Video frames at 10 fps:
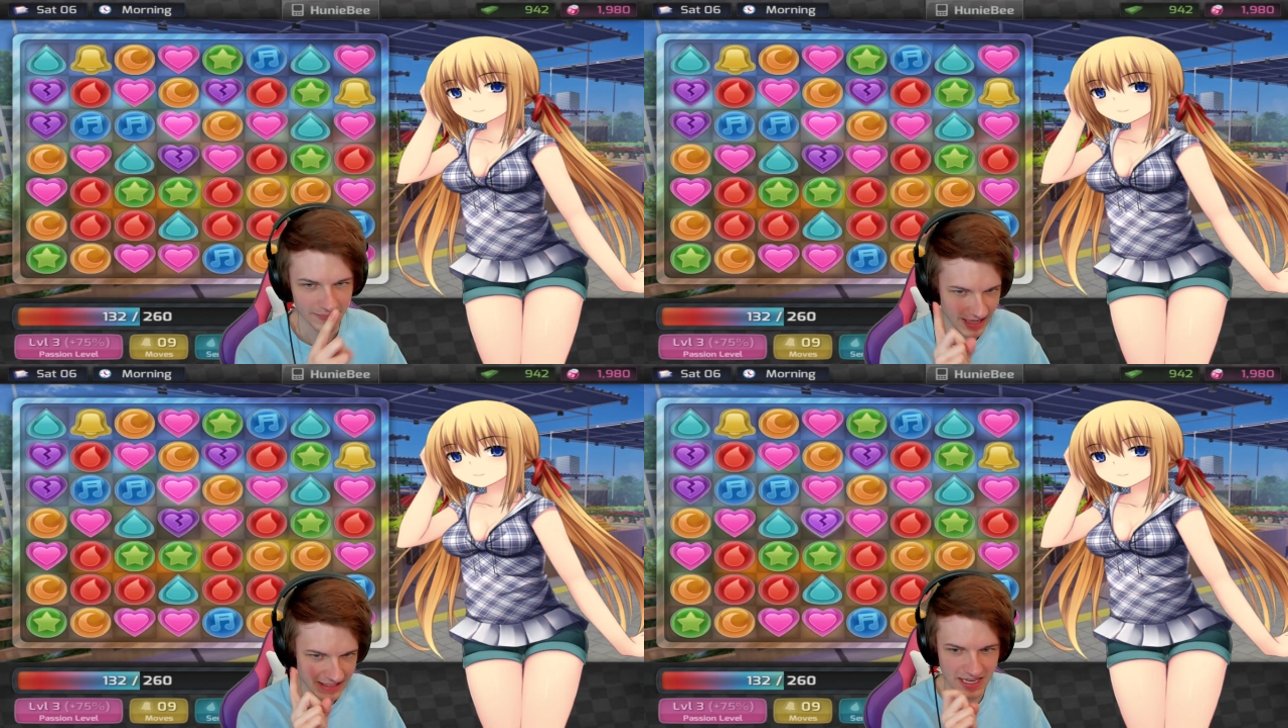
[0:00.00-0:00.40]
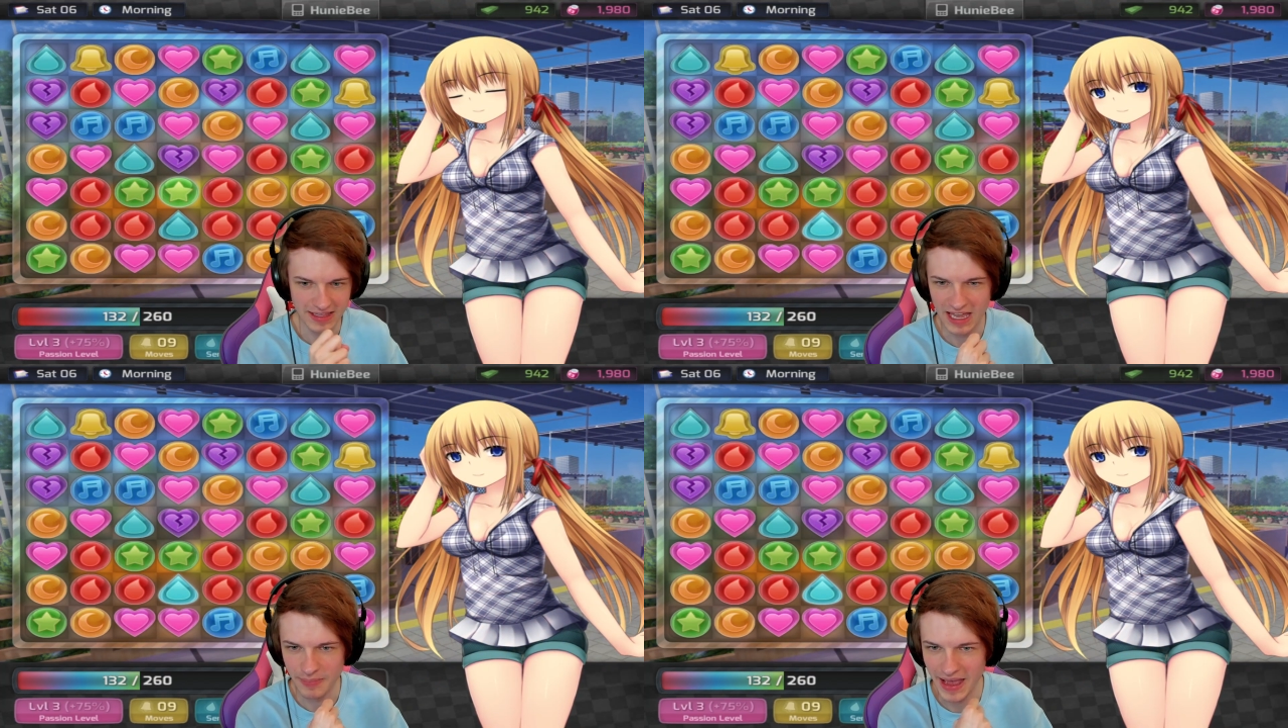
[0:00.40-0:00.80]
I take
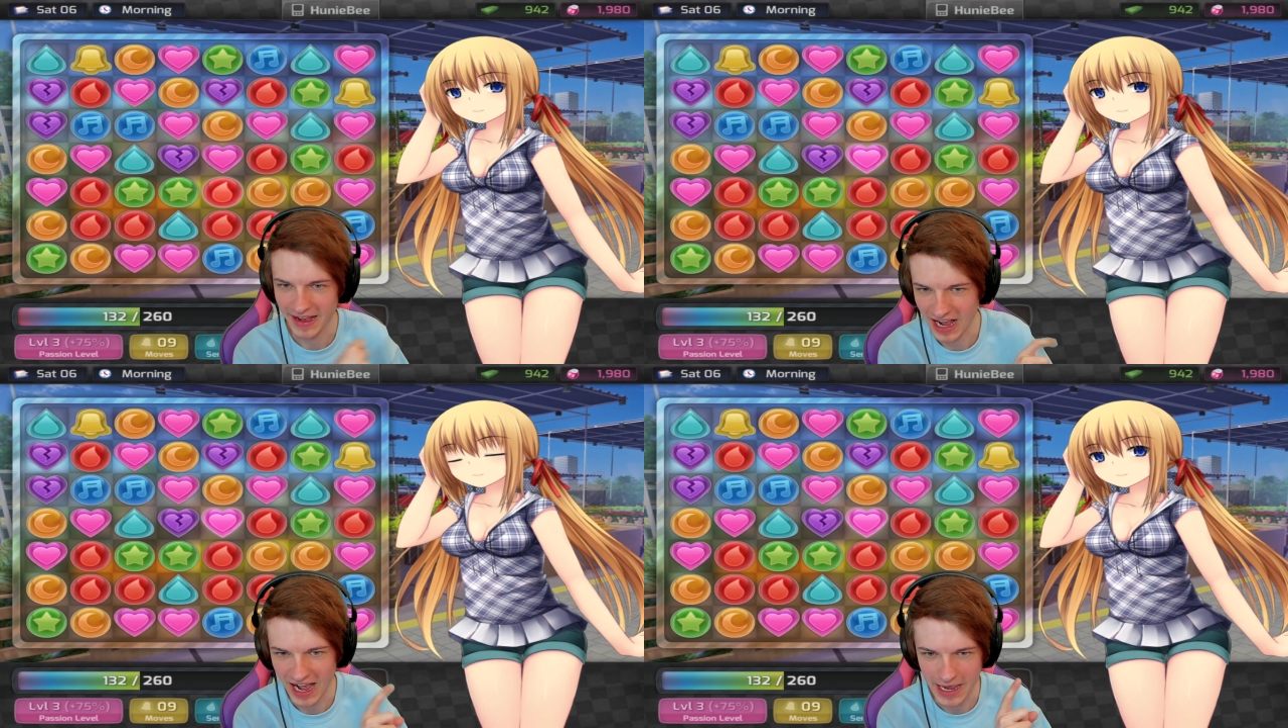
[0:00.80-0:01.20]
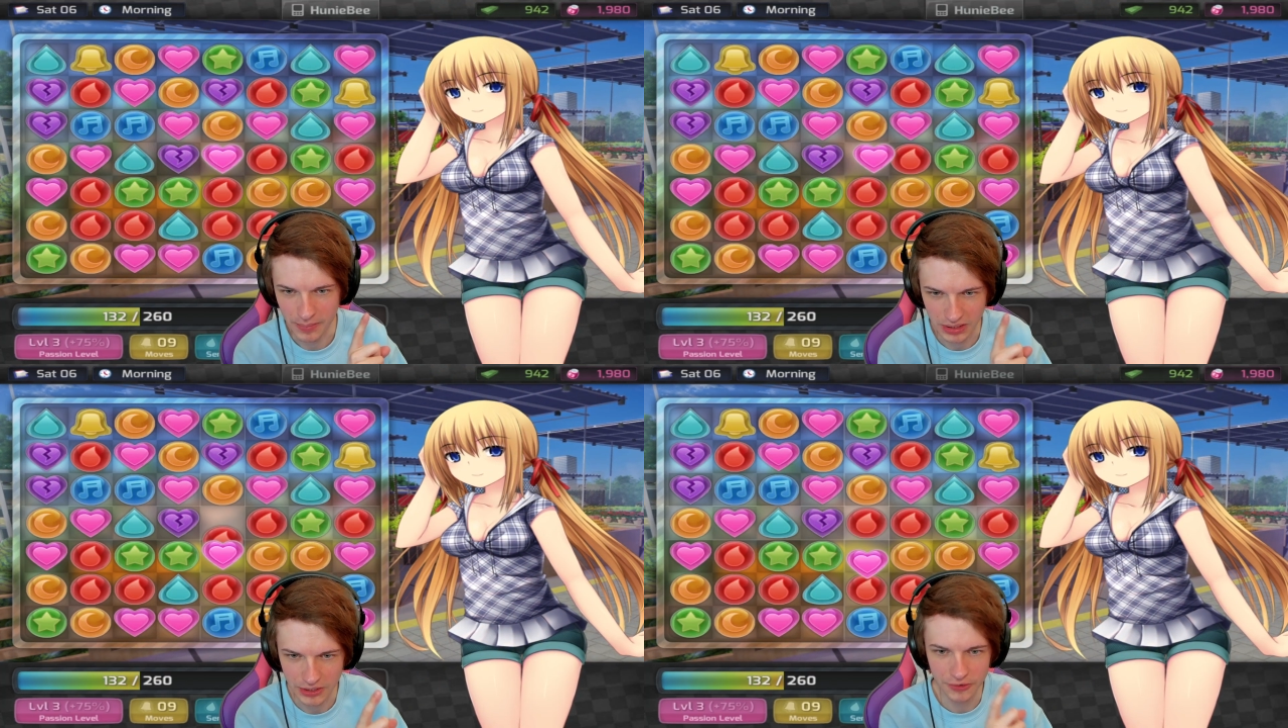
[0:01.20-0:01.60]
that back. I
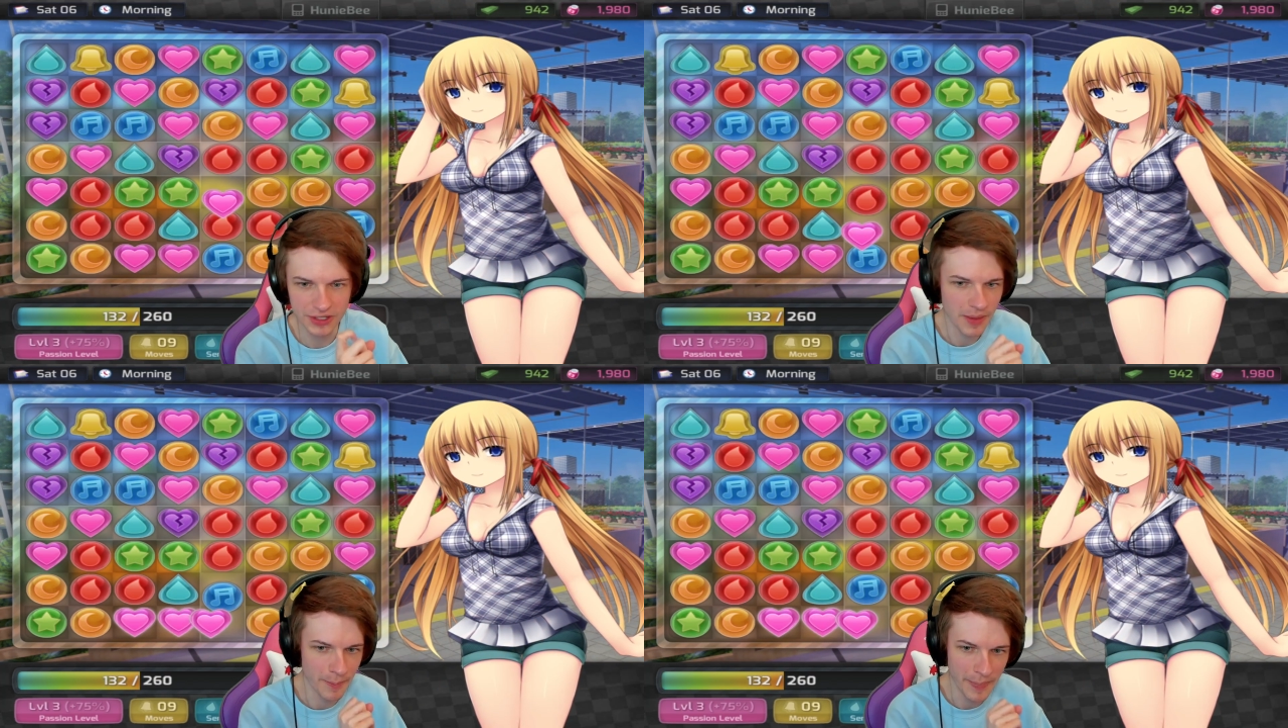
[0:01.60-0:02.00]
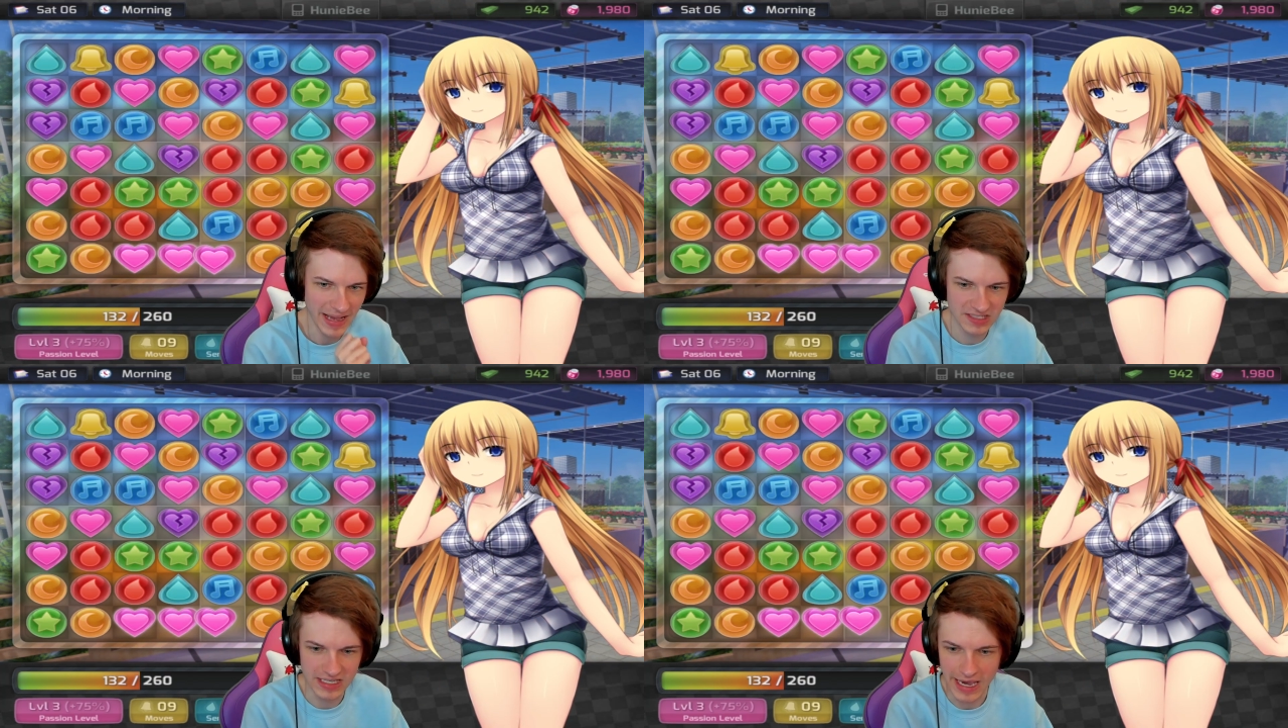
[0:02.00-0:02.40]
am literally the
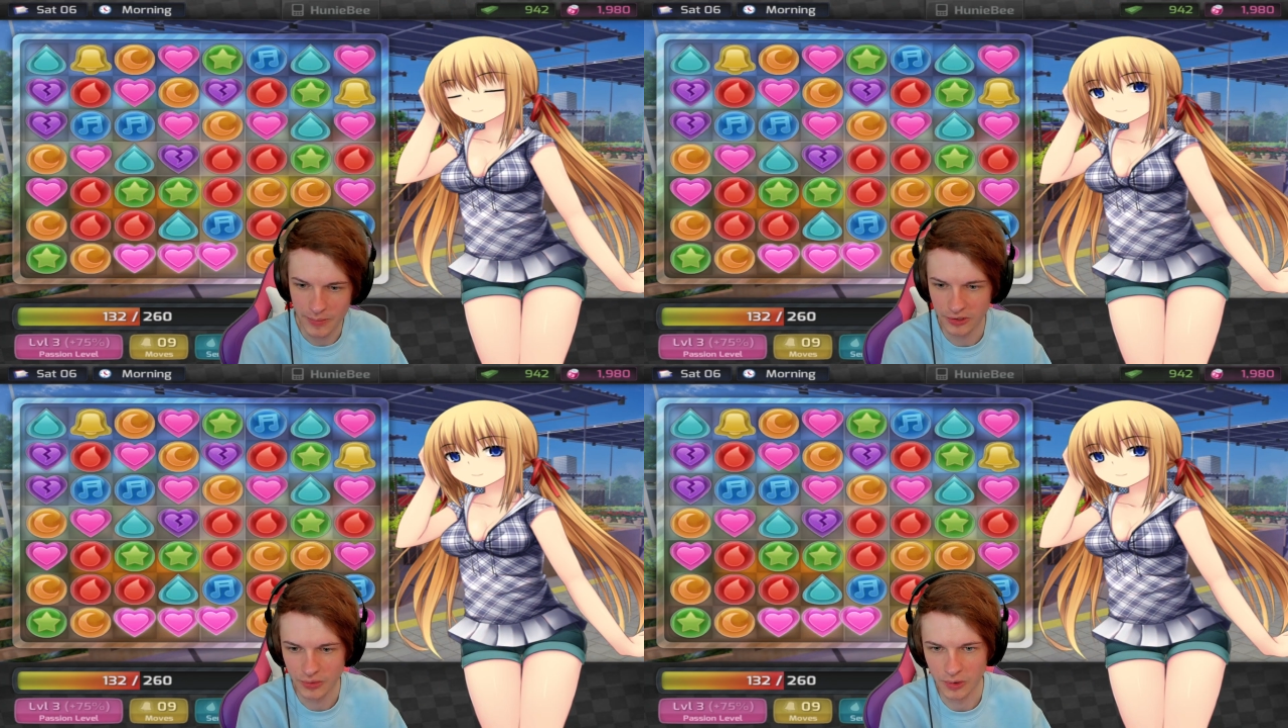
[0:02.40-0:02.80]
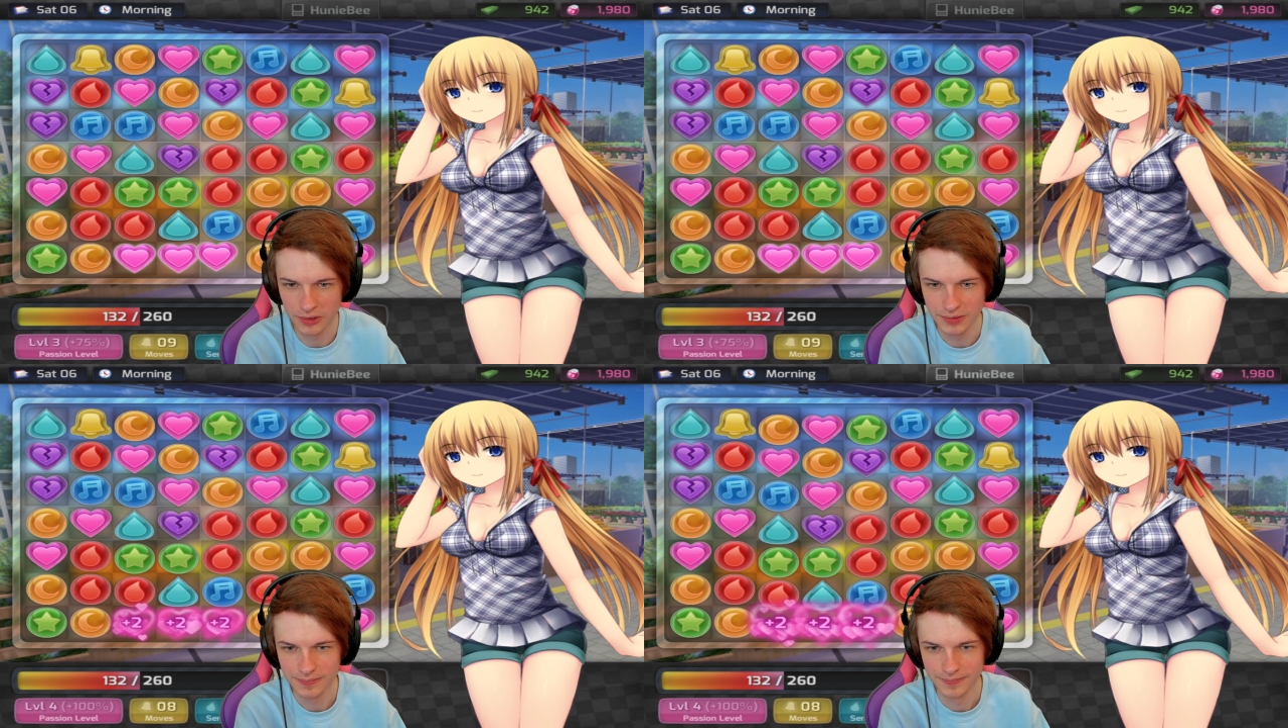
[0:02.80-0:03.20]
best gamer in the world.